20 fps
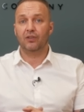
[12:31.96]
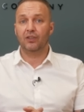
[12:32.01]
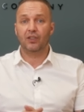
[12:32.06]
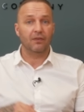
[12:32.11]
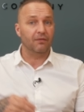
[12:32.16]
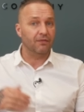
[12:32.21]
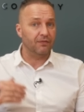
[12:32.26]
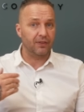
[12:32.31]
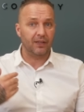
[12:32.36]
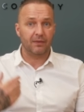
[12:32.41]
you
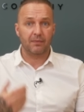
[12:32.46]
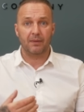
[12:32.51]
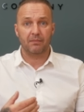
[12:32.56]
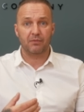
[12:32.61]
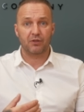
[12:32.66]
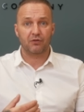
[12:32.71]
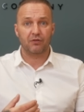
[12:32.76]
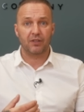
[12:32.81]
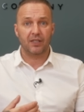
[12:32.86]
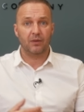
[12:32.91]
can flip them
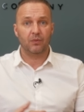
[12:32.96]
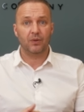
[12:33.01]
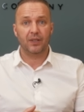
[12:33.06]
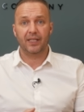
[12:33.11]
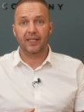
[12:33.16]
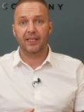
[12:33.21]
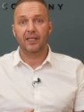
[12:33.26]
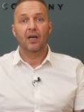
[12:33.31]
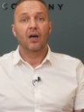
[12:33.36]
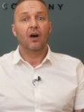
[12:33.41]
straight
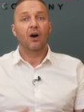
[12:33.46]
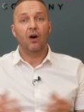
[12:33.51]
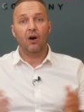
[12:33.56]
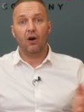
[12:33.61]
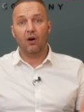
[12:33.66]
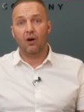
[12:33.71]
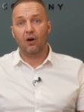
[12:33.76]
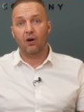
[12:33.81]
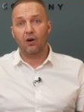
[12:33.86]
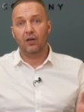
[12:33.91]
away
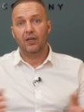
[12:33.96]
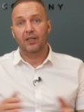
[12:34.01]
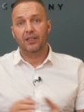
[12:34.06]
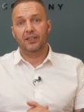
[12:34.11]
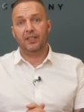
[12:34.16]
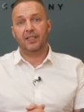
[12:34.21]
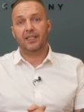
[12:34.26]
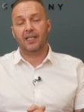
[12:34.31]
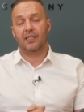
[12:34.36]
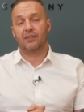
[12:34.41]
or
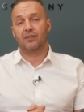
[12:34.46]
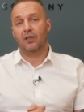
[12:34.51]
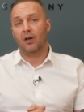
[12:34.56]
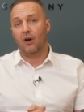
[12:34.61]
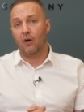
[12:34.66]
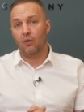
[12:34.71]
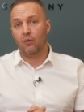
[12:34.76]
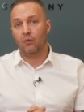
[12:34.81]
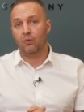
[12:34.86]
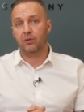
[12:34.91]
you can actually
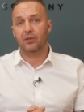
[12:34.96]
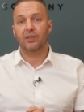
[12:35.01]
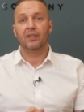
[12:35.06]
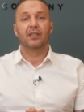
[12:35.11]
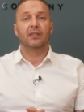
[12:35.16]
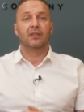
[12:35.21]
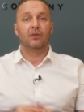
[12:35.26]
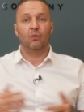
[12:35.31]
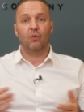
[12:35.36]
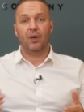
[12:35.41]
hold
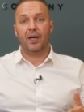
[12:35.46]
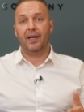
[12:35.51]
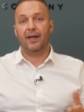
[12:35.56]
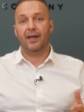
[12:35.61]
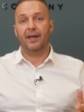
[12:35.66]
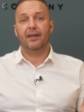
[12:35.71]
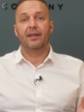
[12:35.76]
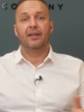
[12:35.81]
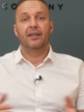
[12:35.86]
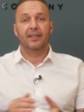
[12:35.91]

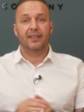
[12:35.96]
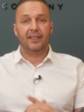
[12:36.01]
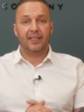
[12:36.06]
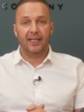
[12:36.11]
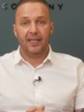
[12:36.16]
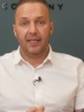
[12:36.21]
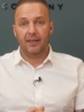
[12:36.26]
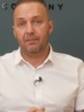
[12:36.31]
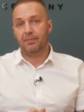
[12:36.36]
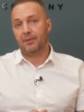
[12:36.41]
where
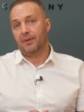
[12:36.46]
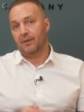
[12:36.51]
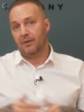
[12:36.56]
keep,